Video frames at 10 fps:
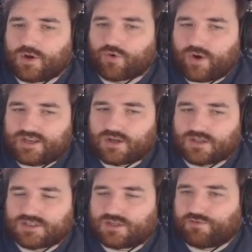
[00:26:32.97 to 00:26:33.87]
Crane
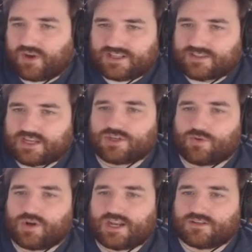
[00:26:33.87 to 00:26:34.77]
Dance into Fine
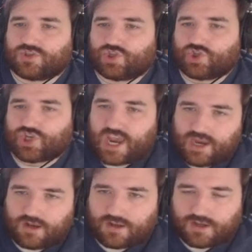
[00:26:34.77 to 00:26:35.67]
Center against
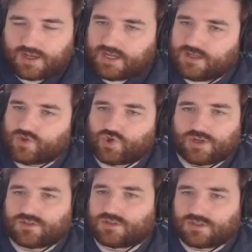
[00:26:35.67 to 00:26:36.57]
Chain is
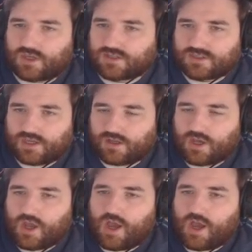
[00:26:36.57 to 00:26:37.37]
just disgusting.